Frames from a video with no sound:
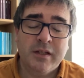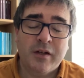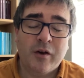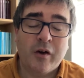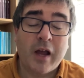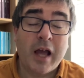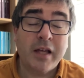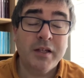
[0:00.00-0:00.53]
that
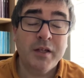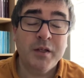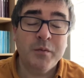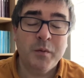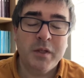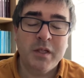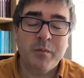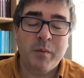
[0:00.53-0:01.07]
our
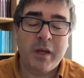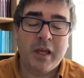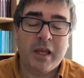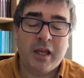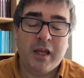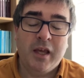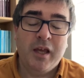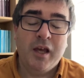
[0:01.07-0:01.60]
actions would
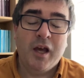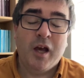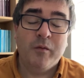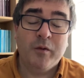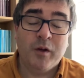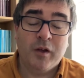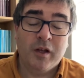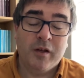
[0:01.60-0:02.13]
speak
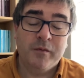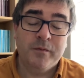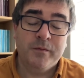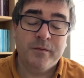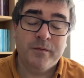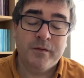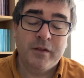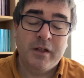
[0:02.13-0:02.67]
of your
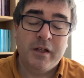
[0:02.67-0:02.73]
love,